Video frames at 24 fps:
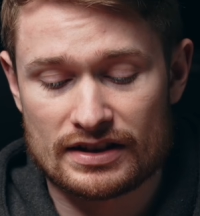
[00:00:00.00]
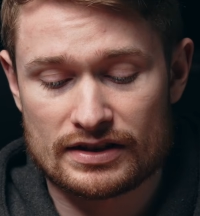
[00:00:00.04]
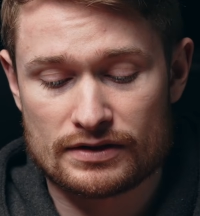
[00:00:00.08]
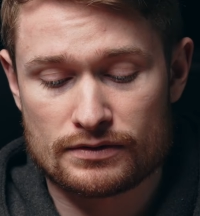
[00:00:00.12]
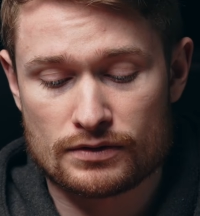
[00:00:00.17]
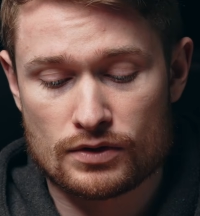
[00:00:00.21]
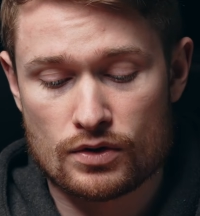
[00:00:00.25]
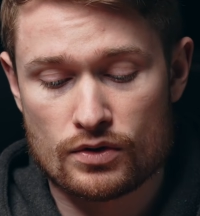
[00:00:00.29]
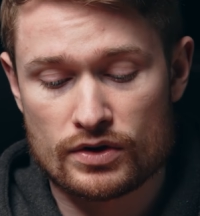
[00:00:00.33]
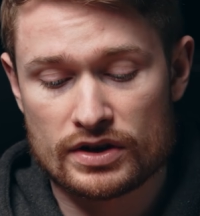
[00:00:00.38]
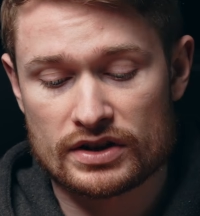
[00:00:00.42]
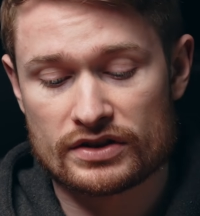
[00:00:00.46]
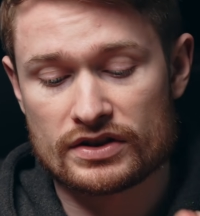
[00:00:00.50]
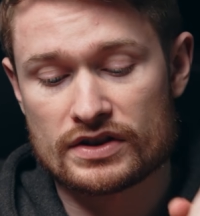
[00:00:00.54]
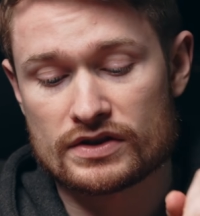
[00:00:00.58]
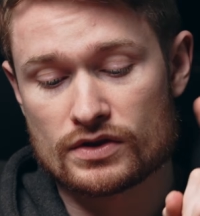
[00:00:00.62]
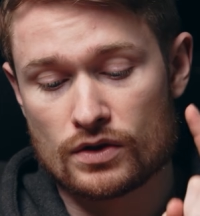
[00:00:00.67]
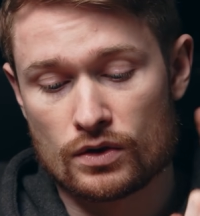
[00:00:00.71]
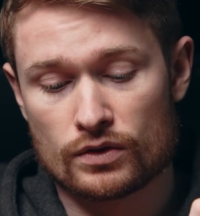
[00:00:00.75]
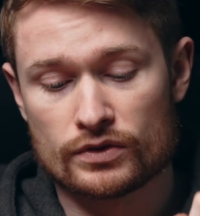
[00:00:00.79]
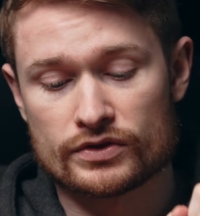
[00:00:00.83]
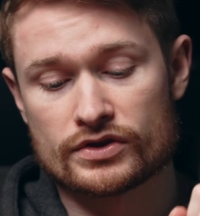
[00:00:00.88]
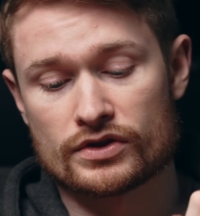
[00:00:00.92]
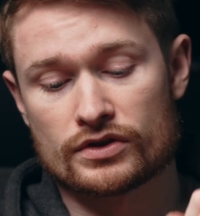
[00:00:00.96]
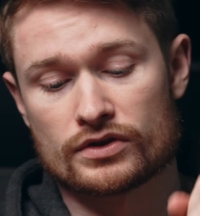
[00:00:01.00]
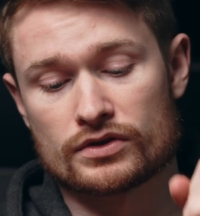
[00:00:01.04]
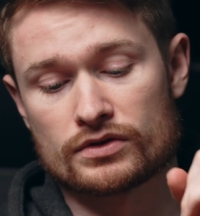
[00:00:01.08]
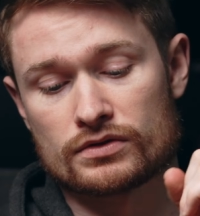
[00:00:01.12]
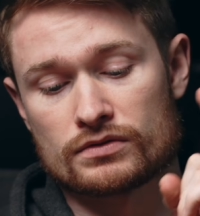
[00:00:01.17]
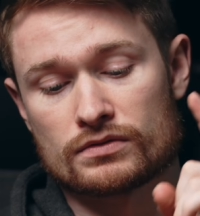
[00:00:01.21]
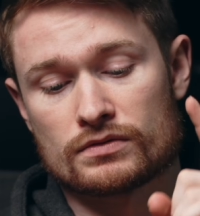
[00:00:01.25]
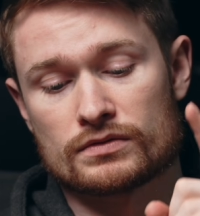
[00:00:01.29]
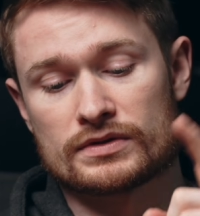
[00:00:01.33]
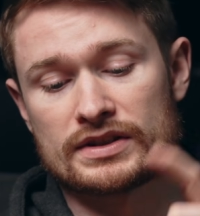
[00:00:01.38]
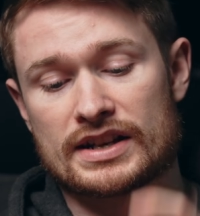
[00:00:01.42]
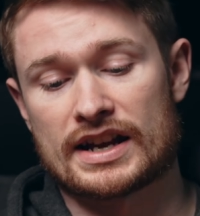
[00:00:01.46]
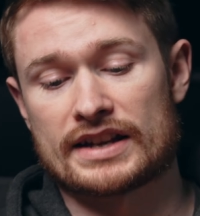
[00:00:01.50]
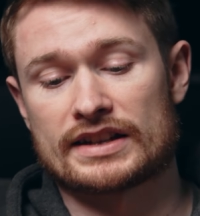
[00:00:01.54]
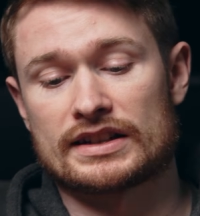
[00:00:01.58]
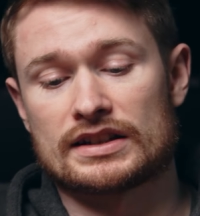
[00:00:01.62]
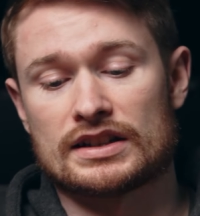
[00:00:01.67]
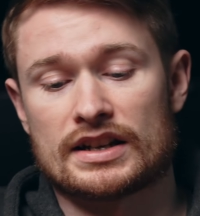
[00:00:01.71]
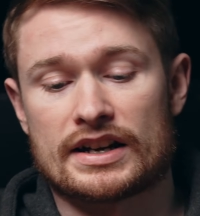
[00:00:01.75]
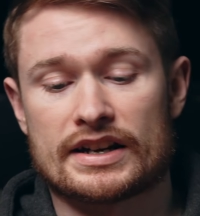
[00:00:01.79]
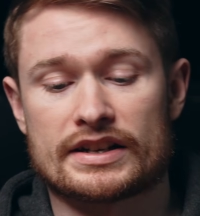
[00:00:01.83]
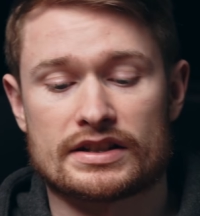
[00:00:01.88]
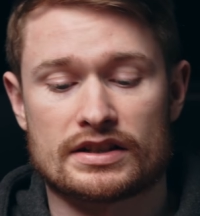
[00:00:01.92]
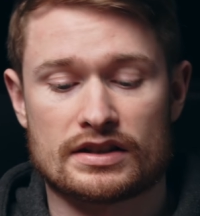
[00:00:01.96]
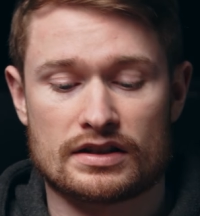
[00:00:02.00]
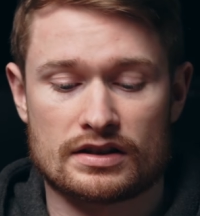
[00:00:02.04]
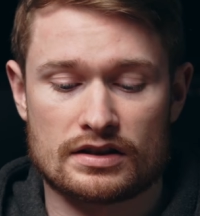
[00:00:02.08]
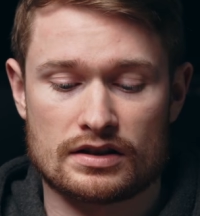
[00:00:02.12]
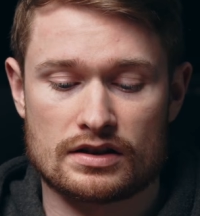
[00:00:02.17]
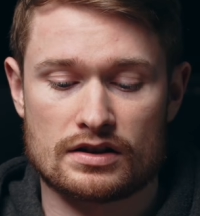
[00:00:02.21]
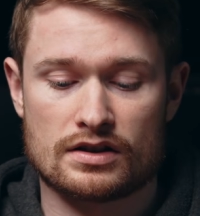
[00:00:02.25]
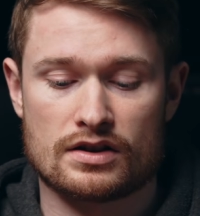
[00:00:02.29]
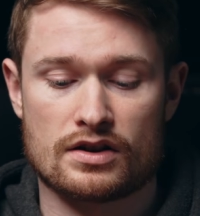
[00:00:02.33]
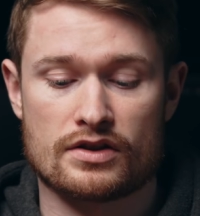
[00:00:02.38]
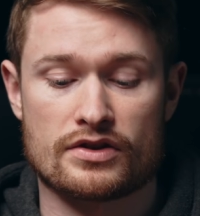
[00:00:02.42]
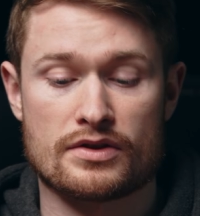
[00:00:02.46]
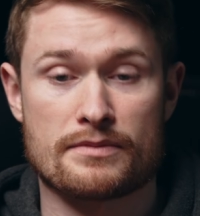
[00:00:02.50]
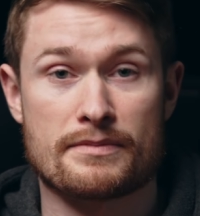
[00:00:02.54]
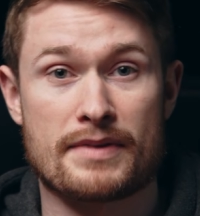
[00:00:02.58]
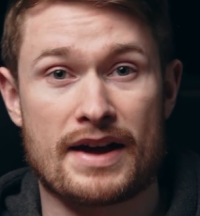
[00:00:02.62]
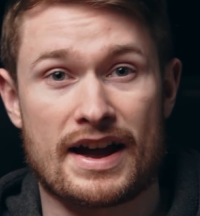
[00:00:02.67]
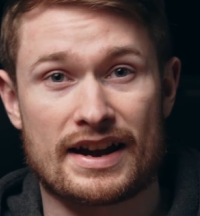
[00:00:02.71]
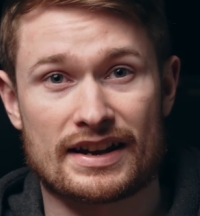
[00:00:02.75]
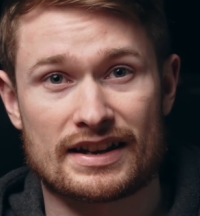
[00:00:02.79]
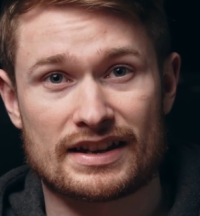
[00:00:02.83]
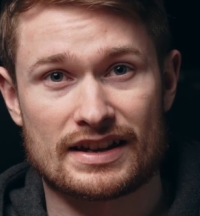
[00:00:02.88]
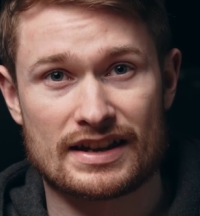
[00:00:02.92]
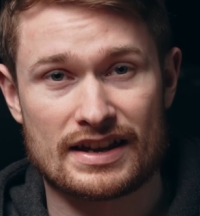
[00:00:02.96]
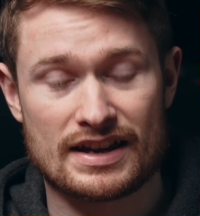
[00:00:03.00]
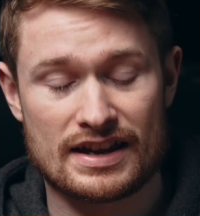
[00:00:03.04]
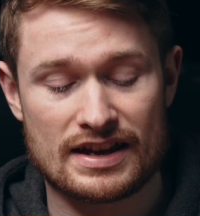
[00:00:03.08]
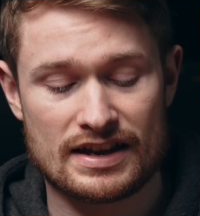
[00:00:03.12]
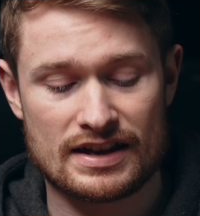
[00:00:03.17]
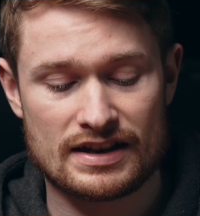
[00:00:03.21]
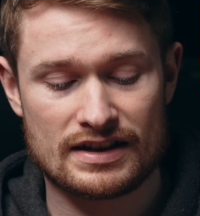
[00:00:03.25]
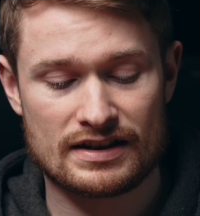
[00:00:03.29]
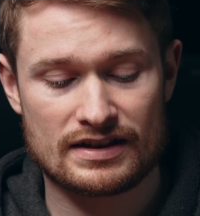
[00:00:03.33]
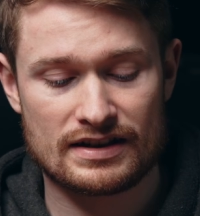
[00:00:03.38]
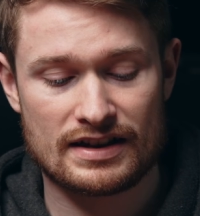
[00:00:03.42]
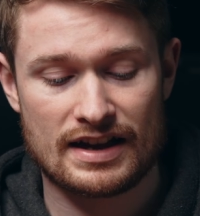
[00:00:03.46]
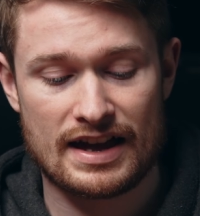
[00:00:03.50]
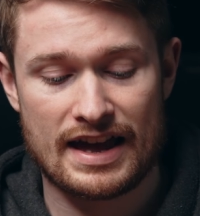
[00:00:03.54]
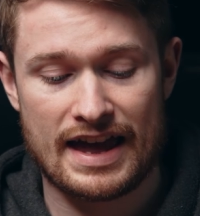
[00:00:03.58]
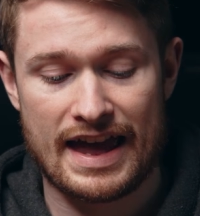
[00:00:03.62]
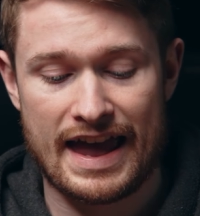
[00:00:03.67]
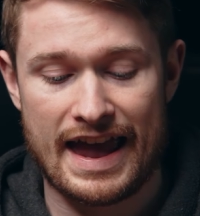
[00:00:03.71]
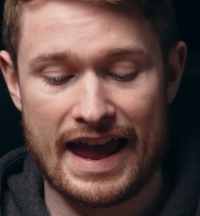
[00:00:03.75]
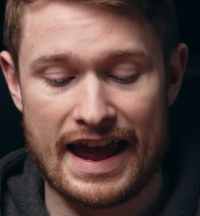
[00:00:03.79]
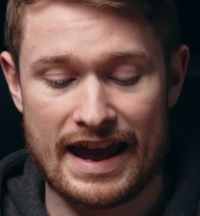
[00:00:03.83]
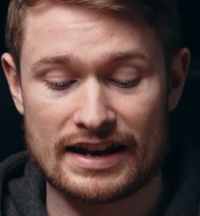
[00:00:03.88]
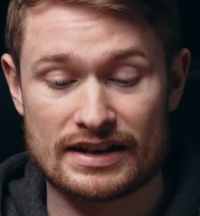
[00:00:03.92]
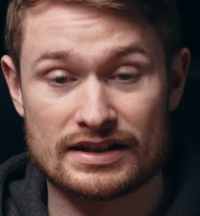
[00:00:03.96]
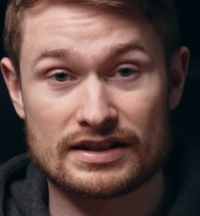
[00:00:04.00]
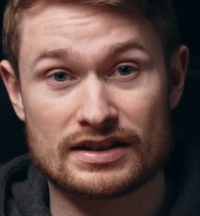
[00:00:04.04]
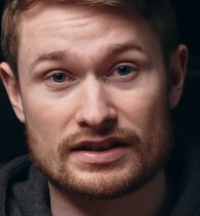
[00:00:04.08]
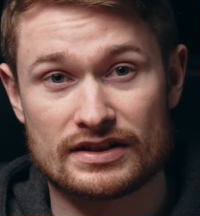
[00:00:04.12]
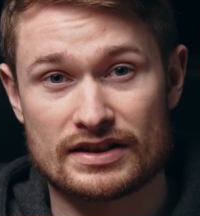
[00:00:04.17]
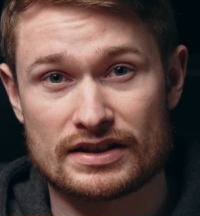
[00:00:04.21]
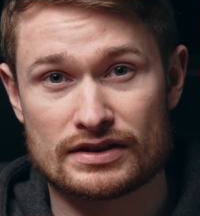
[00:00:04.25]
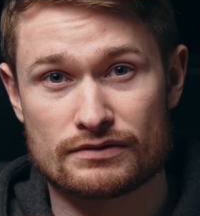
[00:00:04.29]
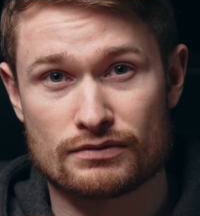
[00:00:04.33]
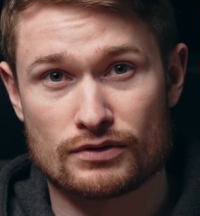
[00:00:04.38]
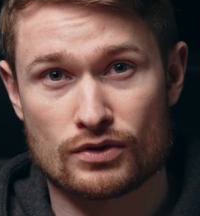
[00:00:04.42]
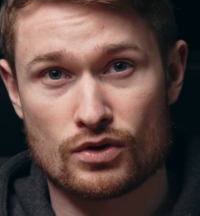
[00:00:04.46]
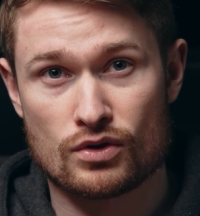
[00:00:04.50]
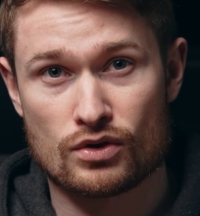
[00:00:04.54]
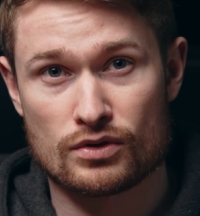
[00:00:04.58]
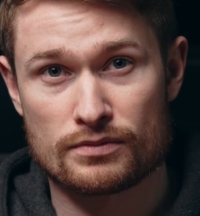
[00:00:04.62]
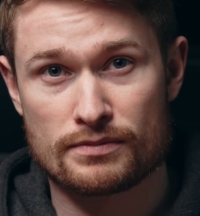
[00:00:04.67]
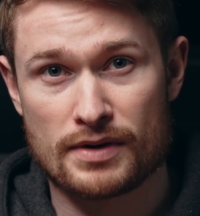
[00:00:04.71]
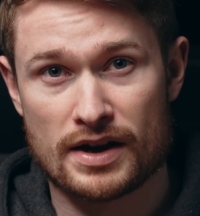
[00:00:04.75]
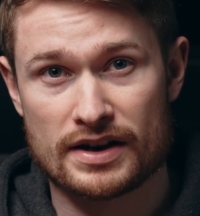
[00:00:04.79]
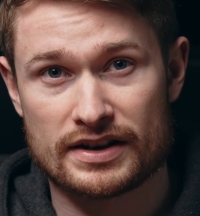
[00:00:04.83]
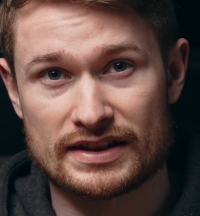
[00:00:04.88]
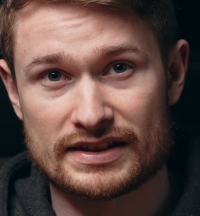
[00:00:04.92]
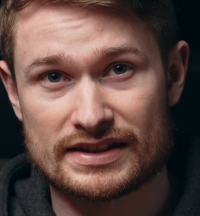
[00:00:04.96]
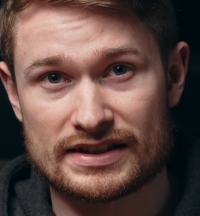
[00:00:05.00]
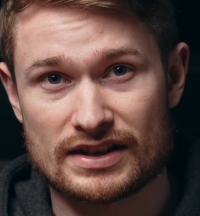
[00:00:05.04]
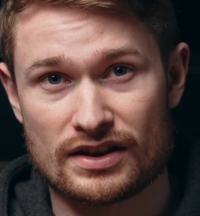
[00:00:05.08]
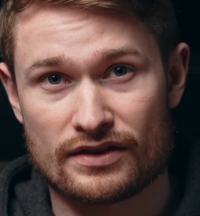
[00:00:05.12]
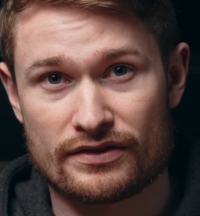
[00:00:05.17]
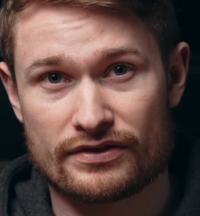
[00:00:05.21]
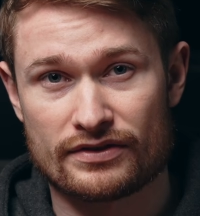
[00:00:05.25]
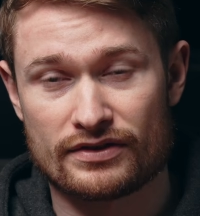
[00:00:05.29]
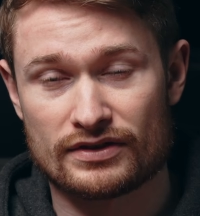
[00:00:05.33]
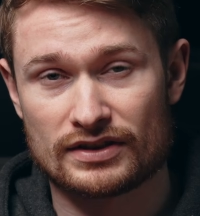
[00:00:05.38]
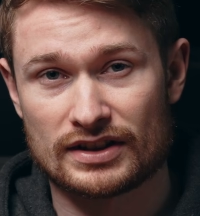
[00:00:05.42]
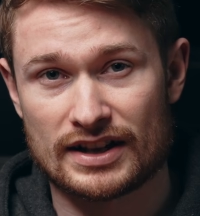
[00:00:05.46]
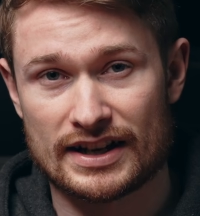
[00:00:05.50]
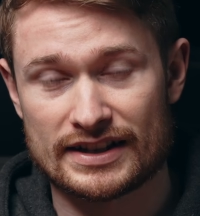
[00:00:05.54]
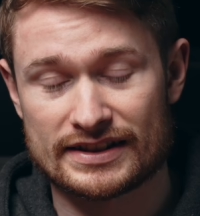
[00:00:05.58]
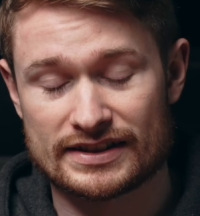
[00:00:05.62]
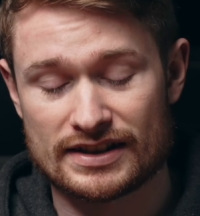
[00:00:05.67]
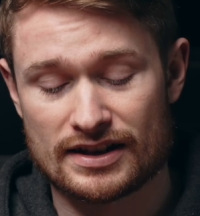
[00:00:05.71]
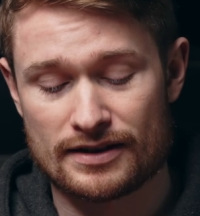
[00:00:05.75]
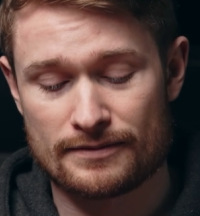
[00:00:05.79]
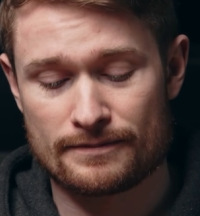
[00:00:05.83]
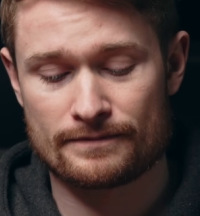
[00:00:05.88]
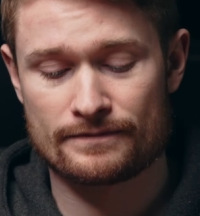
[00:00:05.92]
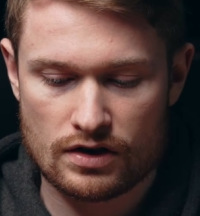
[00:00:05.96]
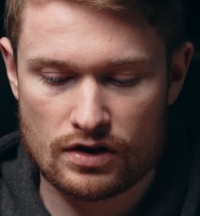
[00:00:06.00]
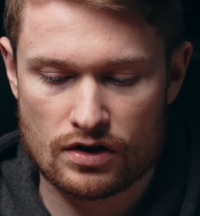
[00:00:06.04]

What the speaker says: it's recording. There's also tally light on the back here, and this record button itself lights up.